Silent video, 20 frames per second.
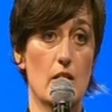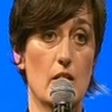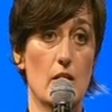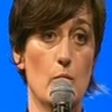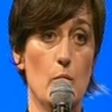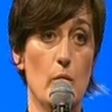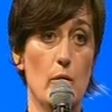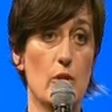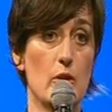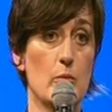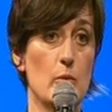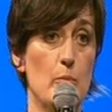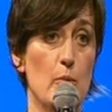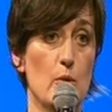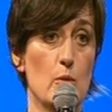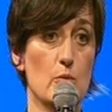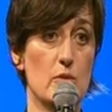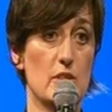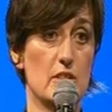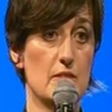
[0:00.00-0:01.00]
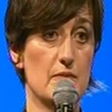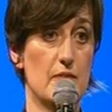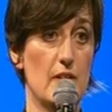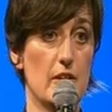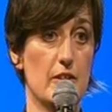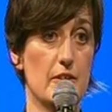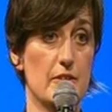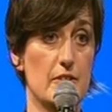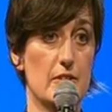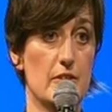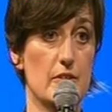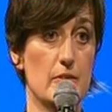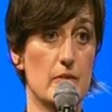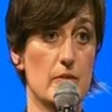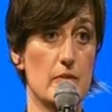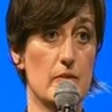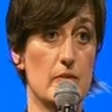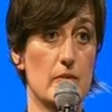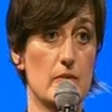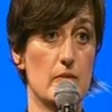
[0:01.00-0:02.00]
Welcome aboard this flight to...